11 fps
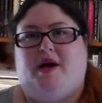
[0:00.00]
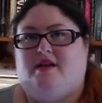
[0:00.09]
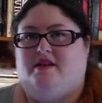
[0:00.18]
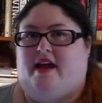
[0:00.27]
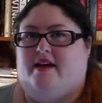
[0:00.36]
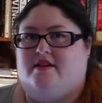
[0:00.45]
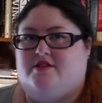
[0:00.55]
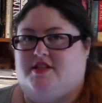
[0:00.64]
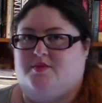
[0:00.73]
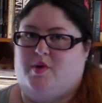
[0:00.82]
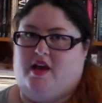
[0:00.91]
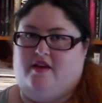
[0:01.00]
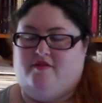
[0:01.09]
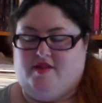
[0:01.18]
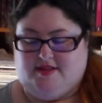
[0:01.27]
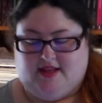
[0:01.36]
but yeah, she's
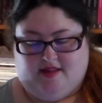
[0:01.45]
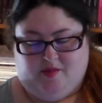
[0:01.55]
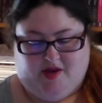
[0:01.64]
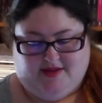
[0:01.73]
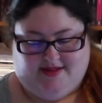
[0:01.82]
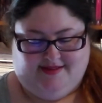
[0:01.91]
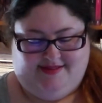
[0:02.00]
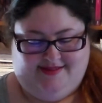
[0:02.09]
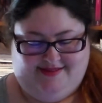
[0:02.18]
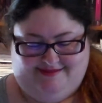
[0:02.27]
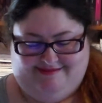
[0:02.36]
working for this other person.